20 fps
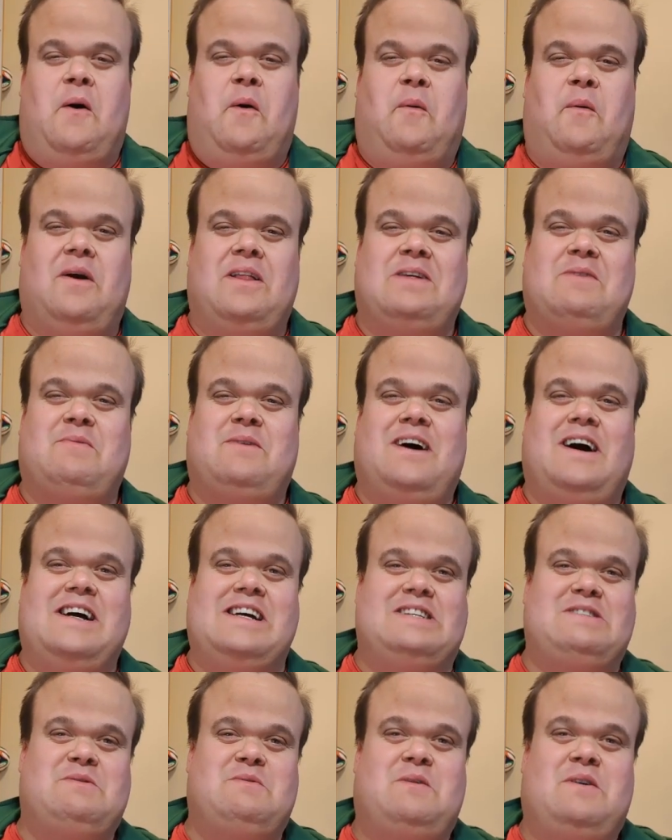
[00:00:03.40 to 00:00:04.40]
What's up
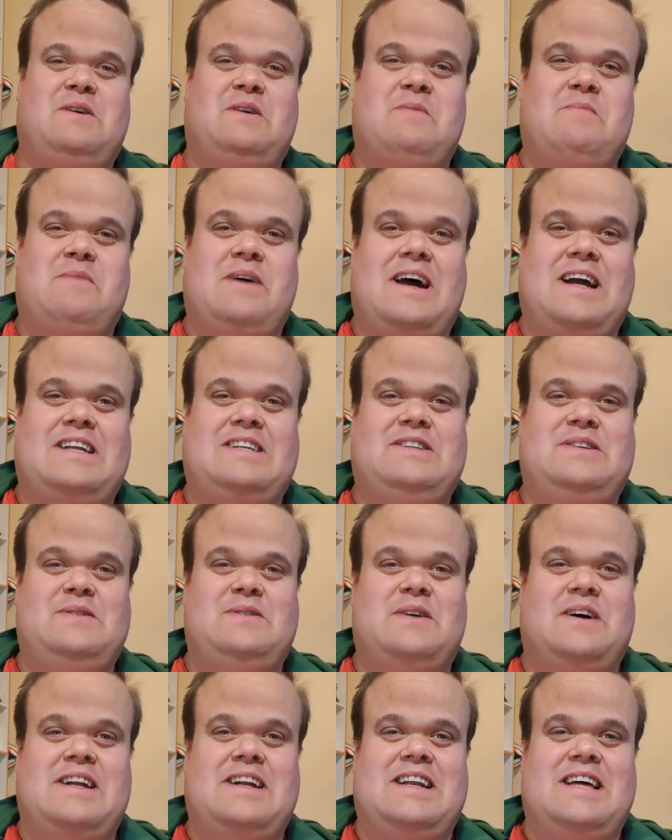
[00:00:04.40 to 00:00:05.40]
guys, and welcome back
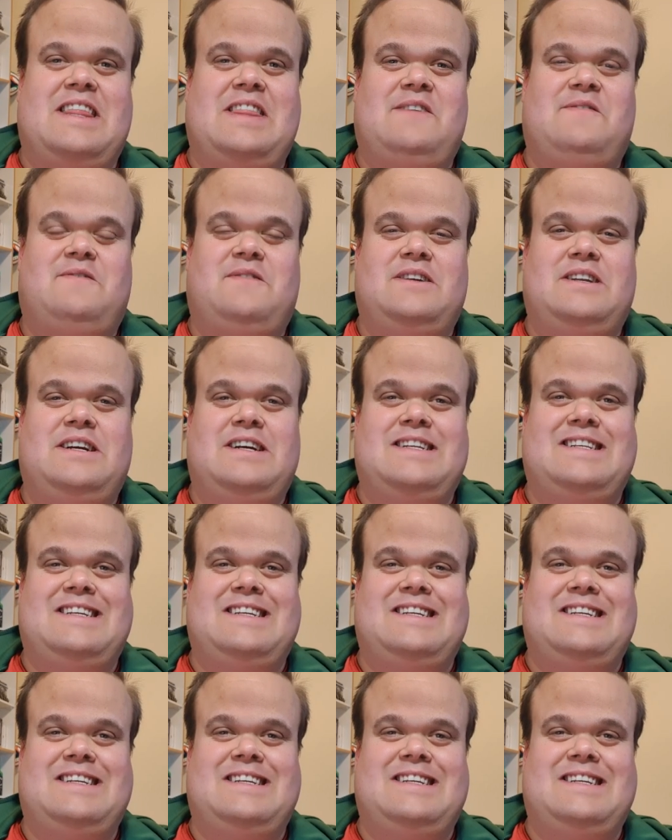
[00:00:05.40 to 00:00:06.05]
to another video.